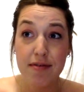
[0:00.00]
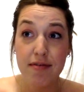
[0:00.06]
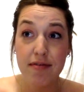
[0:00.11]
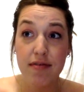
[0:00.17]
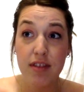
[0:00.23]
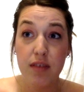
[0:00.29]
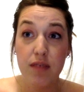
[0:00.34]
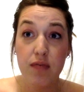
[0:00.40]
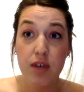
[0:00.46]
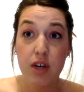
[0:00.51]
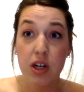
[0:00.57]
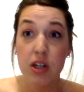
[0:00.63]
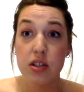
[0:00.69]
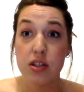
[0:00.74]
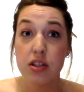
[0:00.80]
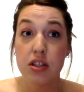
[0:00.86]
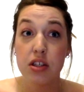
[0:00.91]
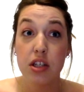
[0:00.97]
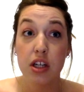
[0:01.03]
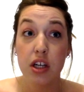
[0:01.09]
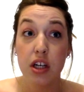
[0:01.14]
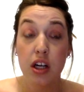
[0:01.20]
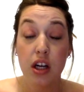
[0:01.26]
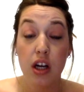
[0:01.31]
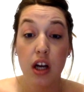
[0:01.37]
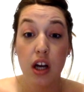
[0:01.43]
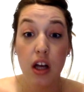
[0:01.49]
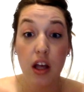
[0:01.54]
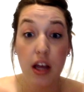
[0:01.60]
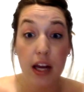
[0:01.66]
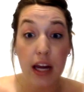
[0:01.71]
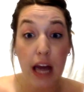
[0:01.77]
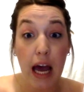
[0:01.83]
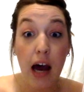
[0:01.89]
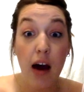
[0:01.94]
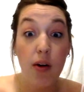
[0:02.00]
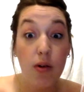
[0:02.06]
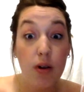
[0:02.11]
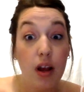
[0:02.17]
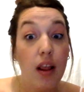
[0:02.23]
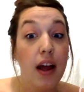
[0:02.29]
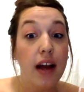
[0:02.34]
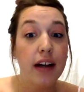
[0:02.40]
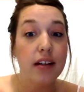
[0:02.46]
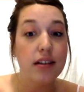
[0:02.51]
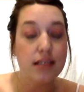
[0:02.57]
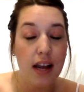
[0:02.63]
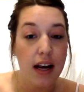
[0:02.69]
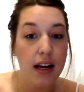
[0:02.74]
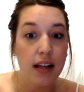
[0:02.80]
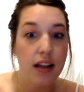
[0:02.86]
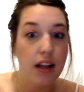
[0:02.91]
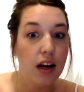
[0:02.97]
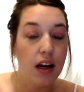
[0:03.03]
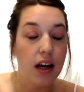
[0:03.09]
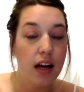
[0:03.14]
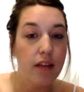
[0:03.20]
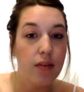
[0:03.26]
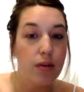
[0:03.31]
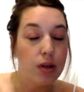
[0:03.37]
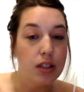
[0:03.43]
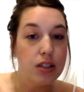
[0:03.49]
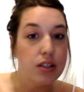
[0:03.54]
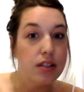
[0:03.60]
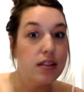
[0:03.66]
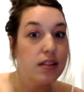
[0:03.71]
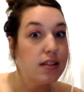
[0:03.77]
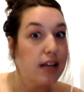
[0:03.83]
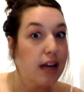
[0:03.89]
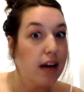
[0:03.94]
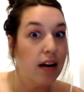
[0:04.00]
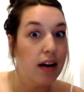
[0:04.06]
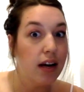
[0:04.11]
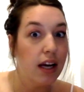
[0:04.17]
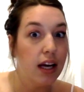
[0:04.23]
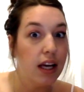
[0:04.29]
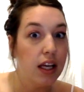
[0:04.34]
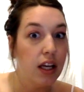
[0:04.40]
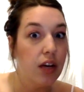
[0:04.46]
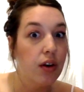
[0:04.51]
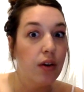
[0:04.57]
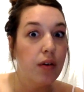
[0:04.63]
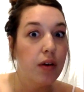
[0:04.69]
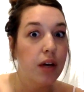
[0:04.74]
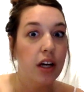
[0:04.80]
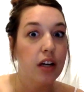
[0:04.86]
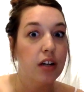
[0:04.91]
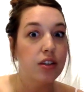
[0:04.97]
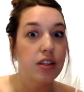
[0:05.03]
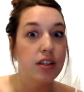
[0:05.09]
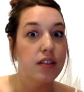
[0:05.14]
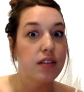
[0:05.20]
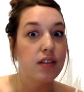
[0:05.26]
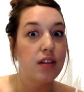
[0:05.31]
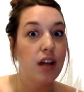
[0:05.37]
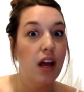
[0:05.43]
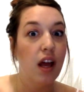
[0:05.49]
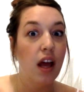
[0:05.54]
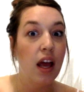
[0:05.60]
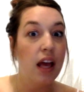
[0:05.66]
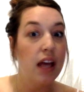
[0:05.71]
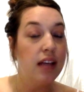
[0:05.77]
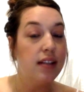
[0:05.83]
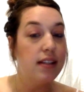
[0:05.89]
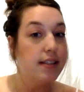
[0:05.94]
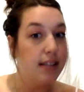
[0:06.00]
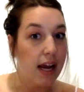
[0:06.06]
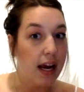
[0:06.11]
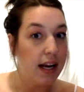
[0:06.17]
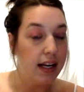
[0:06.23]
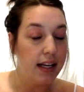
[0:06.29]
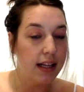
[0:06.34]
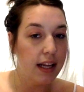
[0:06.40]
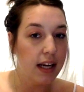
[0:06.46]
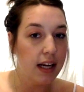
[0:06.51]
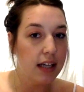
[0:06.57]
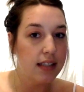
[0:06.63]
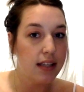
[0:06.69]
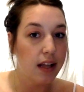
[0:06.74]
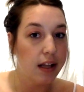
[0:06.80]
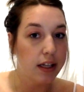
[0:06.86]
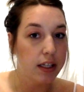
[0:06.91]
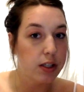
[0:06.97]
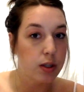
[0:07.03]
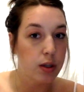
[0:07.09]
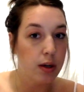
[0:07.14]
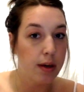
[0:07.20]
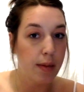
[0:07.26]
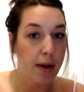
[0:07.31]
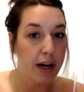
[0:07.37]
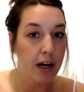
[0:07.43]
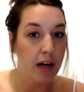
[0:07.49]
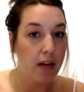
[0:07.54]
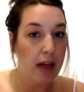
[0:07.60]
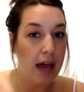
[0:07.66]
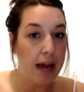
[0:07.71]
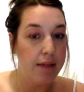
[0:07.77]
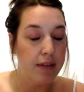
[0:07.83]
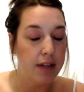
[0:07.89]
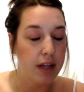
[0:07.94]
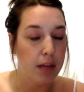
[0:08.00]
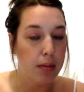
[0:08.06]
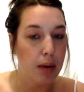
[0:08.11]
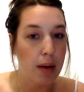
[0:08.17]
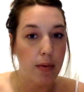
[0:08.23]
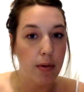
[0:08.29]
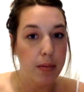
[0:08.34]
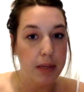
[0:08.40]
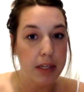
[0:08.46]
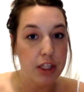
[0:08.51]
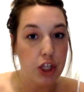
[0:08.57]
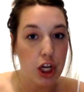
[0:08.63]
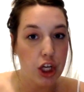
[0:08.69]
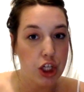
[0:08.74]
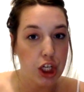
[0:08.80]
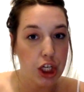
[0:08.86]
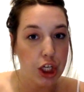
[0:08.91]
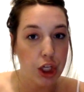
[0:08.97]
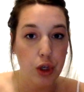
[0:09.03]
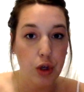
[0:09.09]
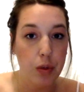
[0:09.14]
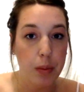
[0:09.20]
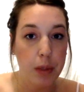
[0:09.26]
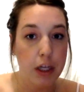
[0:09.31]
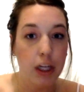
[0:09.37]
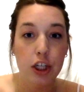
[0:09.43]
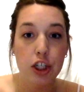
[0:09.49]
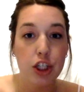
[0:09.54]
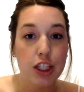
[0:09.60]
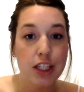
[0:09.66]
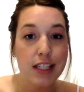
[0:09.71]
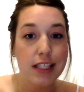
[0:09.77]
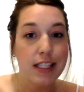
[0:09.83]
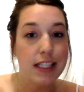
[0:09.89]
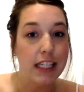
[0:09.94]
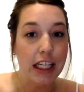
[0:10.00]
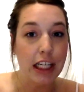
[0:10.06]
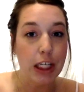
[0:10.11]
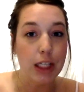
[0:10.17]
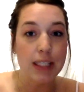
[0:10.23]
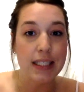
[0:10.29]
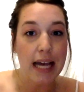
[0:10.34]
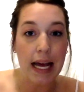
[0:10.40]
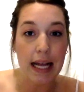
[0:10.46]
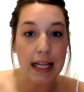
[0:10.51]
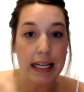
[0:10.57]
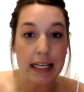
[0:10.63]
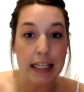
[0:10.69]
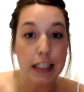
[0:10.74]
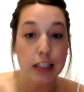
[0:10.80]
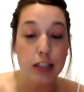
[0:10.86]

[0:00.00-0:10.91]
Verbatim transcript: the first, like, hour that you're standing there and everyone's just staring at you and you're just standing there telling the story about your life and they're probably judging you, but you're just still telling the